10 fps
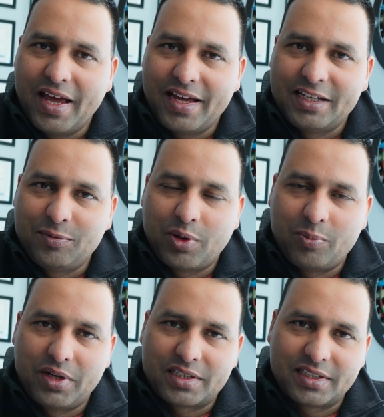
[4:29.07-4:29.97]
any
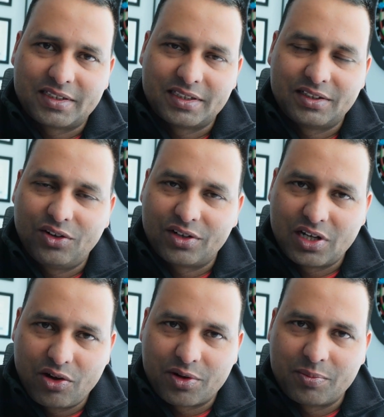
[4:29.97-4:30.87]
public sector or
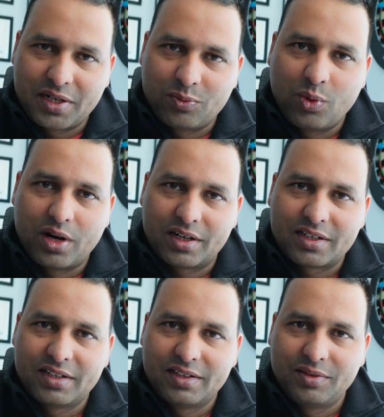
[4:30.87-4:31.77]
government work,